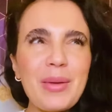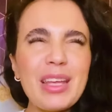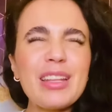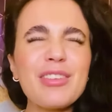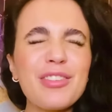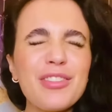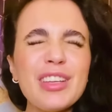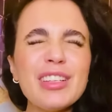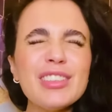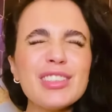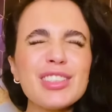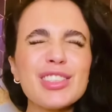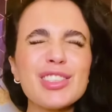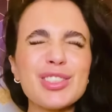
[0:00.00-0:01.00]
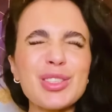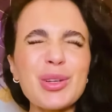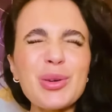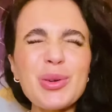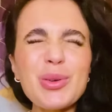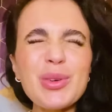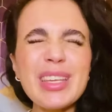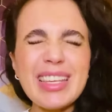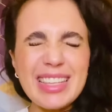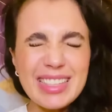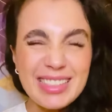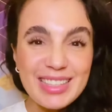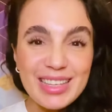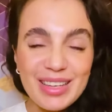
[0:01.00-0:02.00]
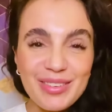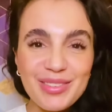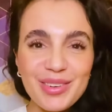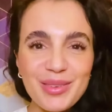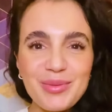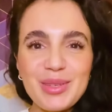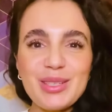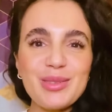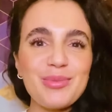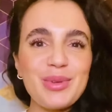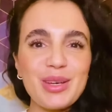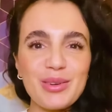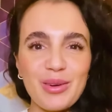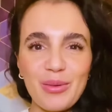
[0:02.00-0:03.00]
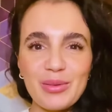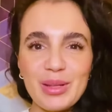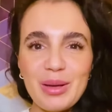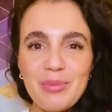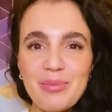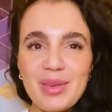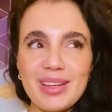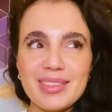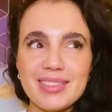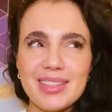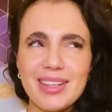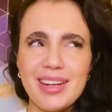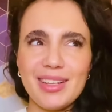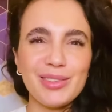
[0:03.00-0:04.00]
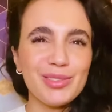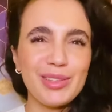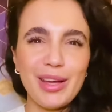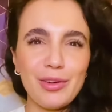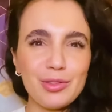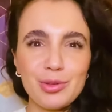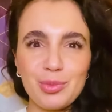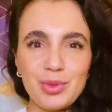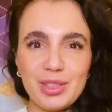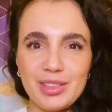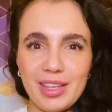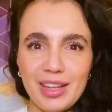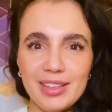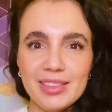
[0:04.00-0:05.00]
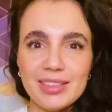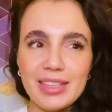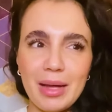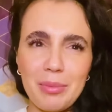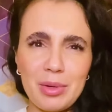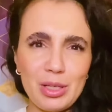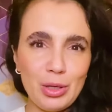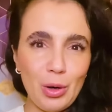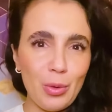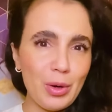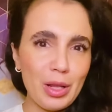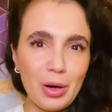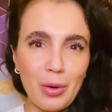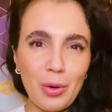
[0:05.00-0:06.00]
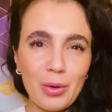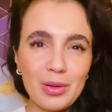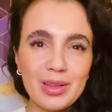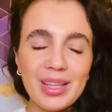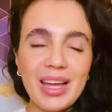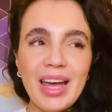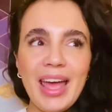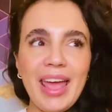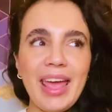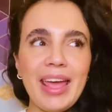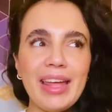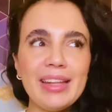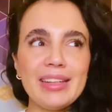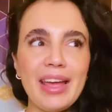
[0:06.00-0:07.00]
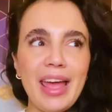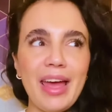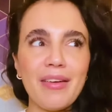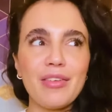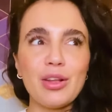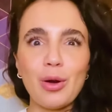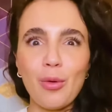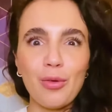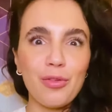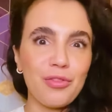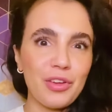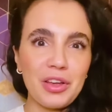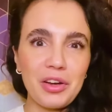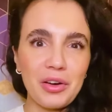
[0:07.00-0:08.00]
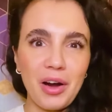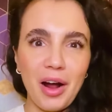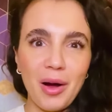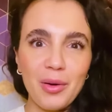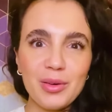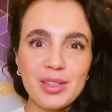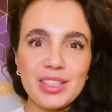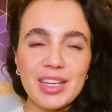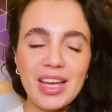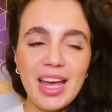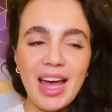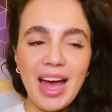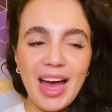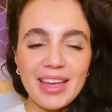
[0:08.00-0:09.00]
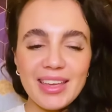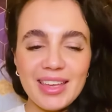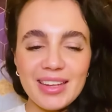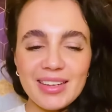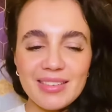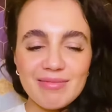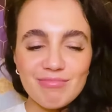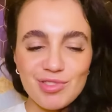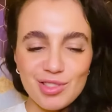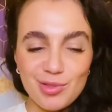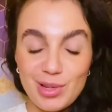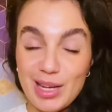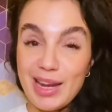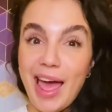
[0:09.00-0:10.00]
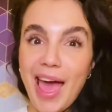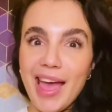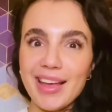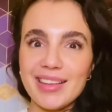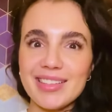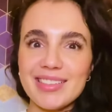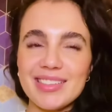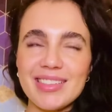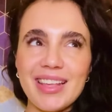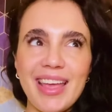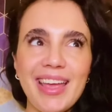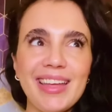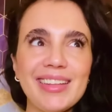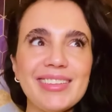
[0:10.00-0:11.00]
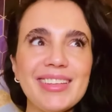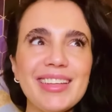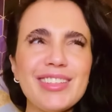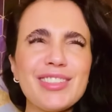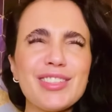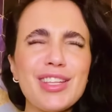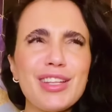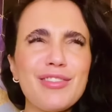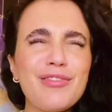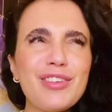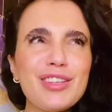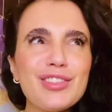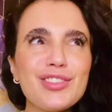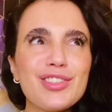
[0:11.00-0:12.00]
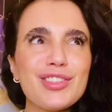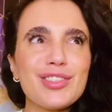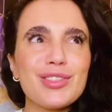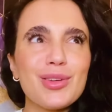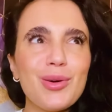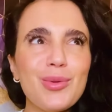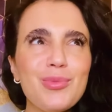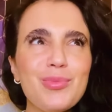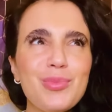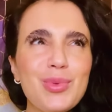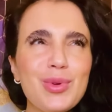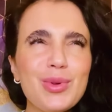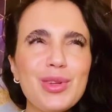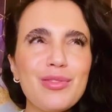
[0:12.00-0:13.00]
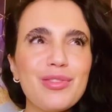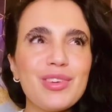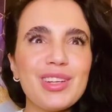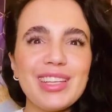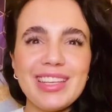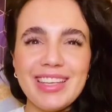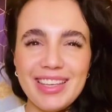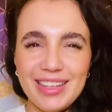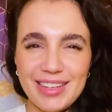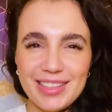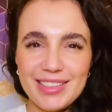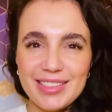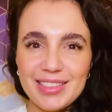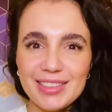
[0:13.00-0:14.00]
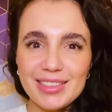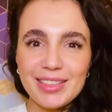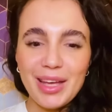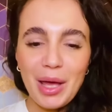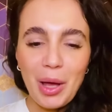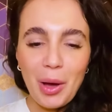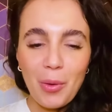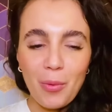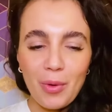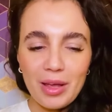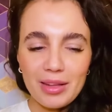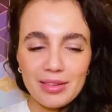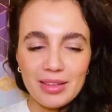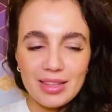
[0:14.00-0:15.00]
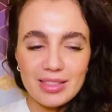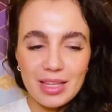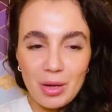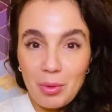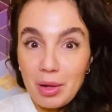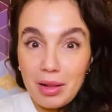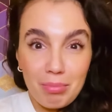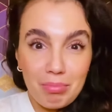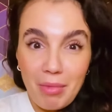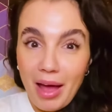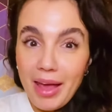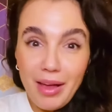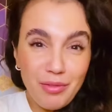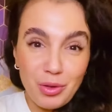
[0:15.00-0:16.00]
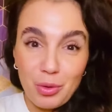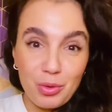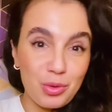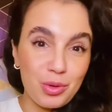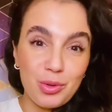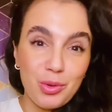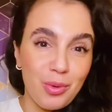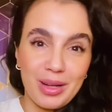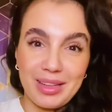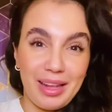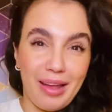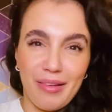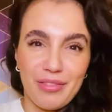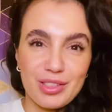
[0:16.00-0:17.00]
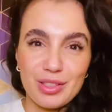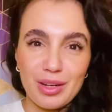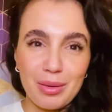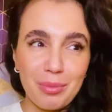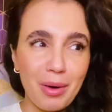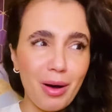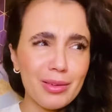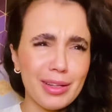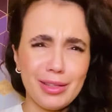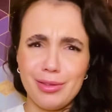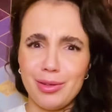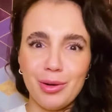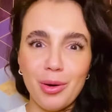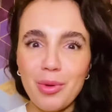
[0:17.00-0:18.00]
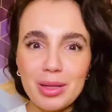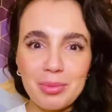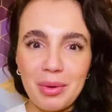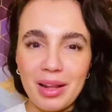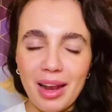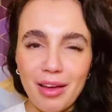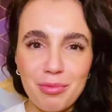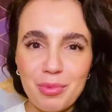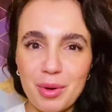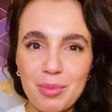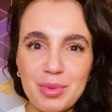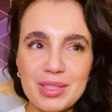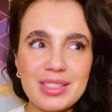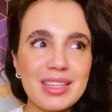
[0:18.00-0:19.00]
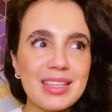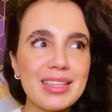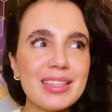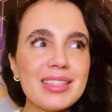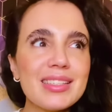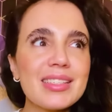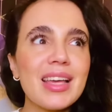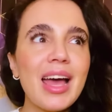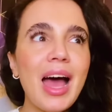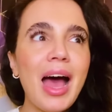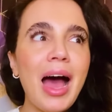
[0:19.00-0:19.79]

It feels so easy for me to be around them because then I don't have to pretend that I'm a know-it-all and have it all figured out. I can relax and it feels just so beautifully innocent when they say, well, I have no clue what life is all about. I don't know what my life purpose is.